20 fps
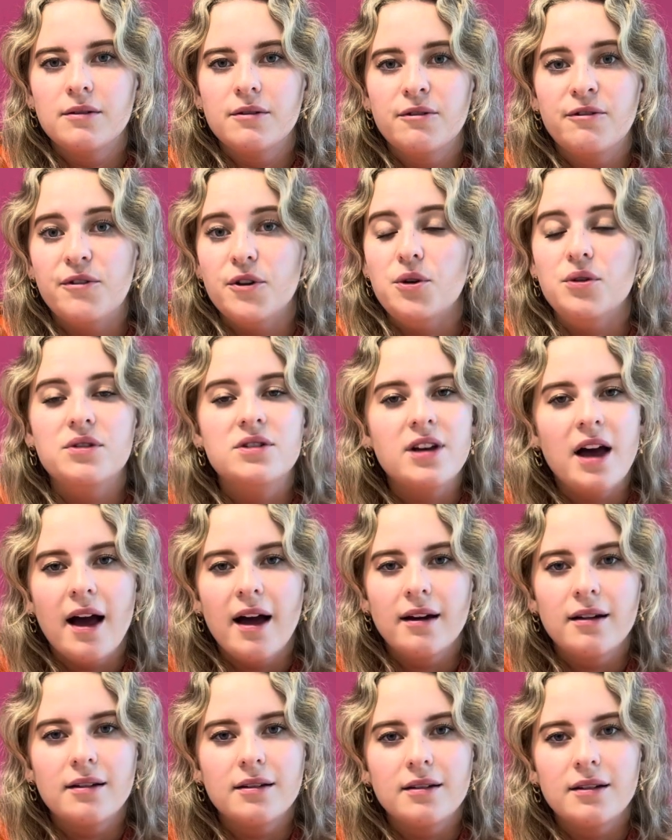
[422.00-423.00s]
food tech
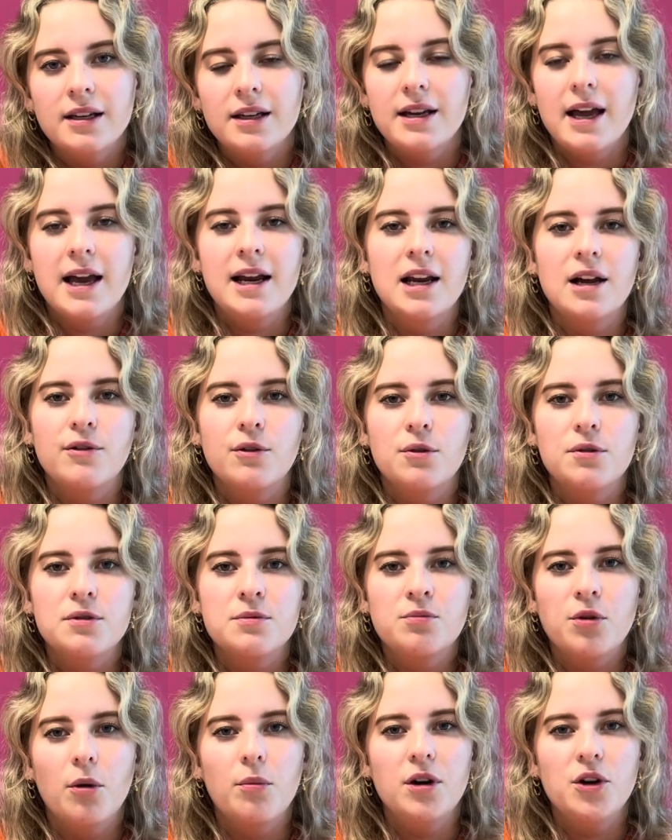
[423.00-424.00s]
in A-levels
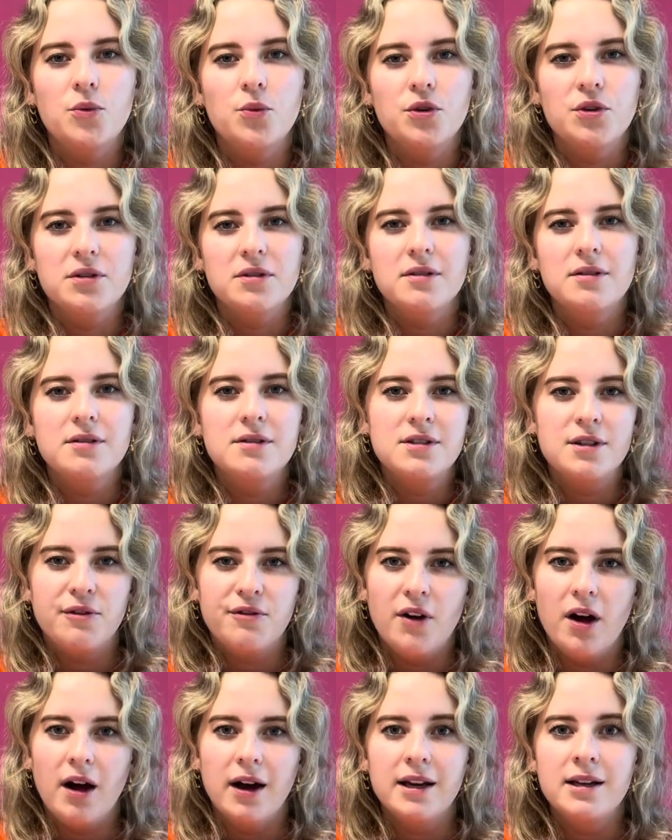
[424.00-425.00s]
probably wouldn't
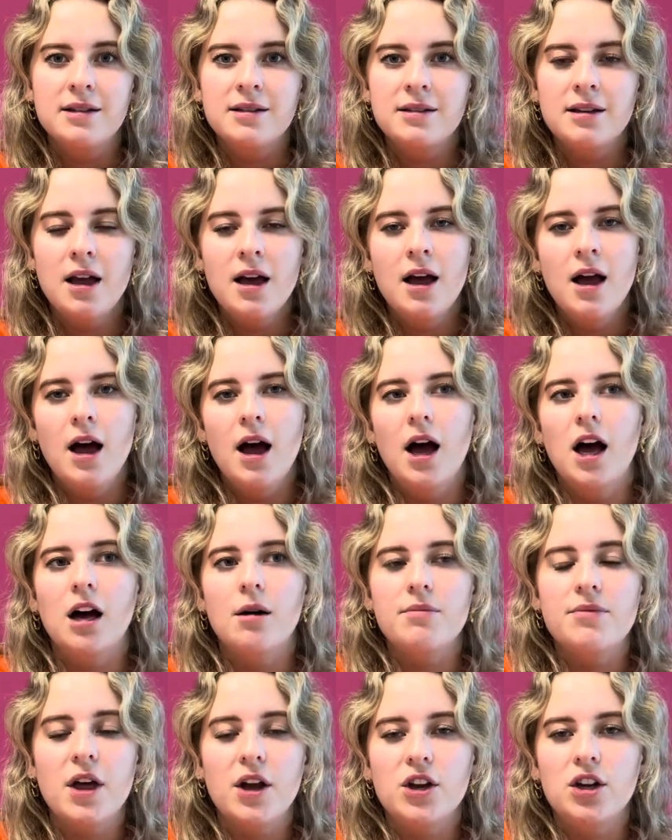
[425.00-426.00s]
suffice.
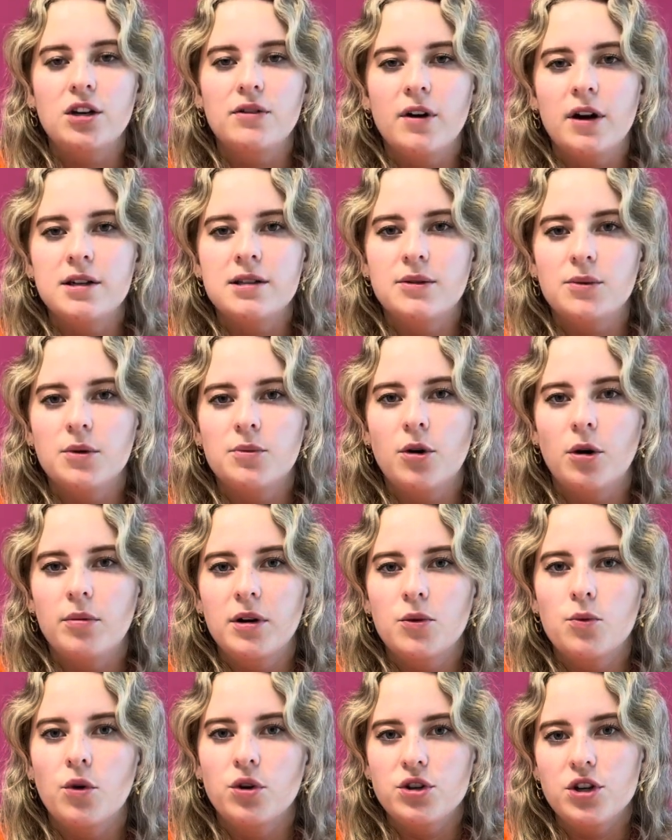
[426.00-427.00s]
That university would probably
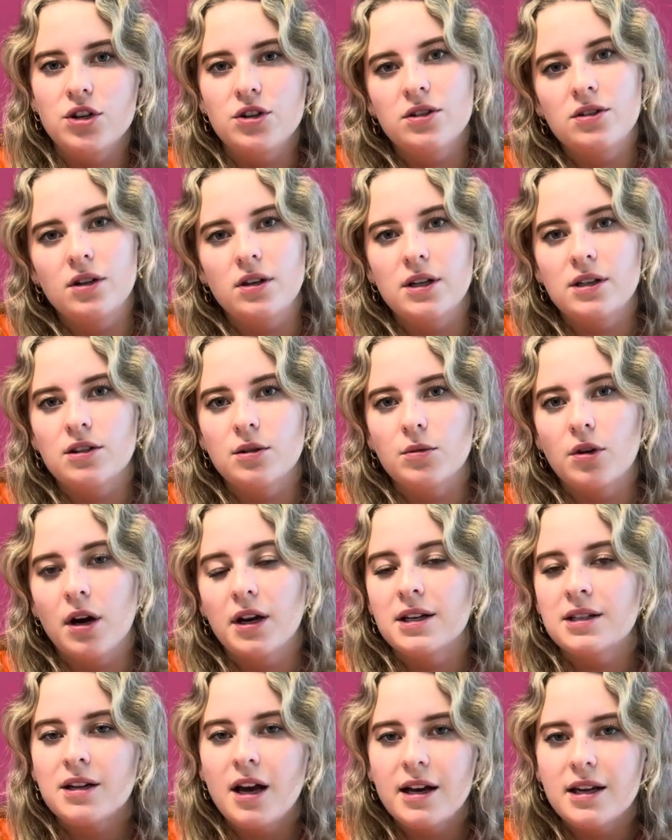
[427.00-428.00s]
want you to study some kind
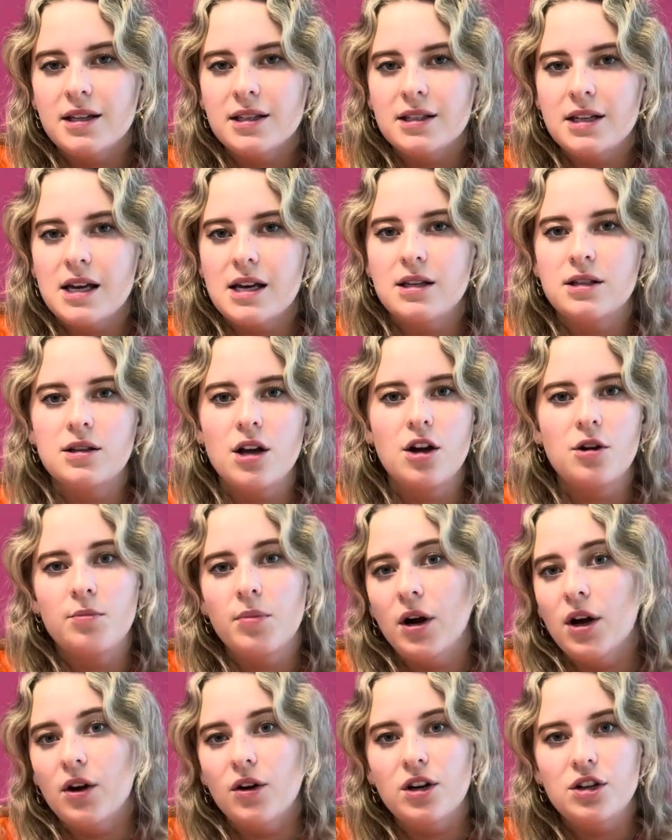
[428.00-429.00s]
of sciences, so
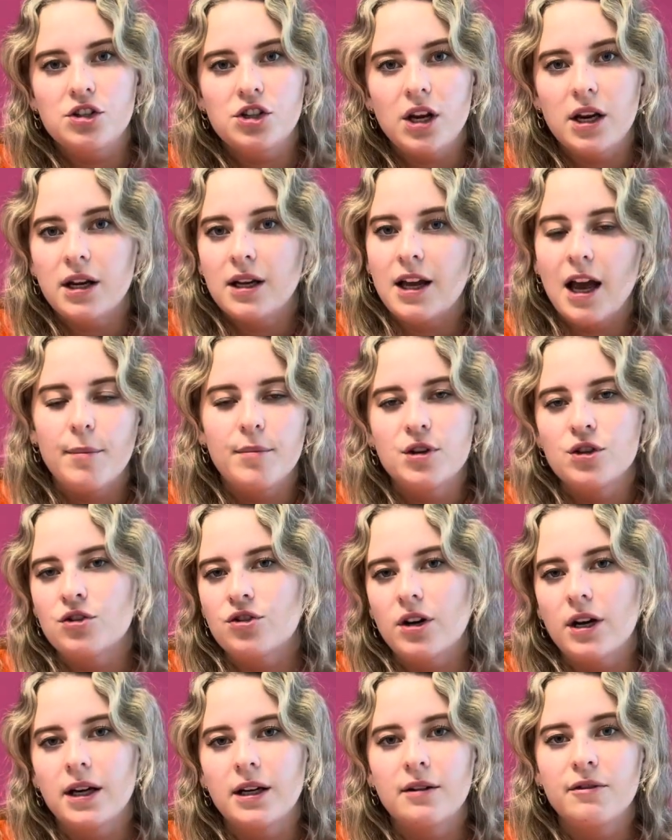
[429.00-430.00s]
biology,
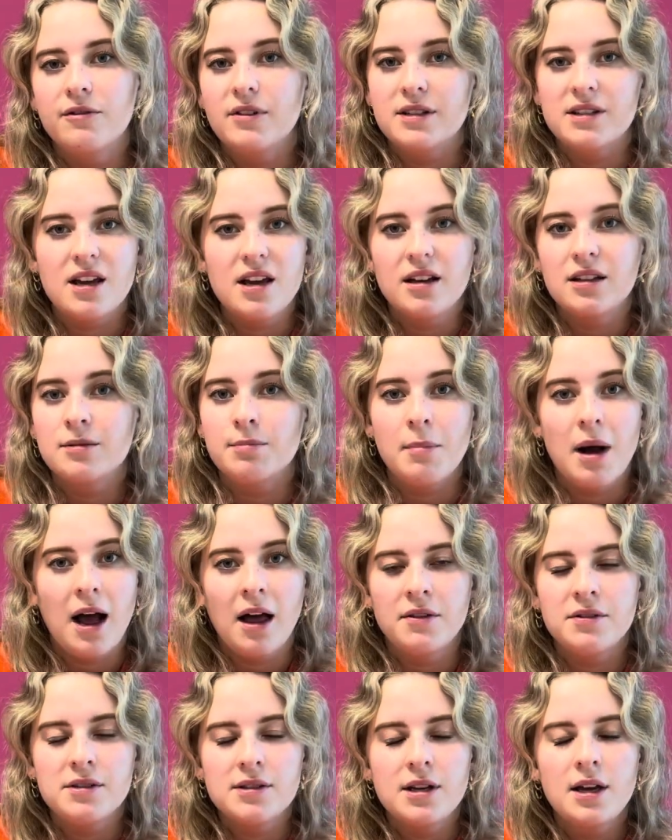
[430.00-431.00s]
chemistry, physics,
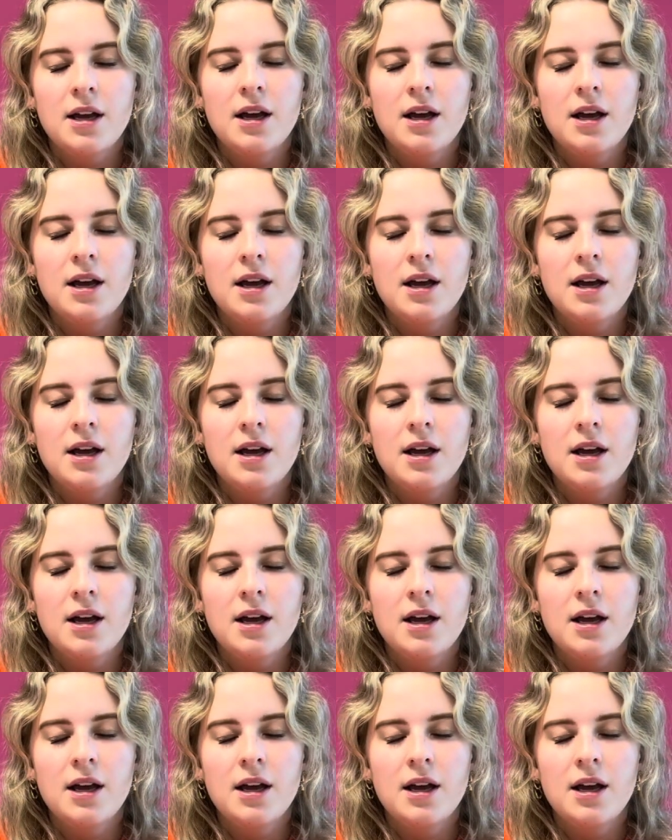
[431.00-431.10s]
maths.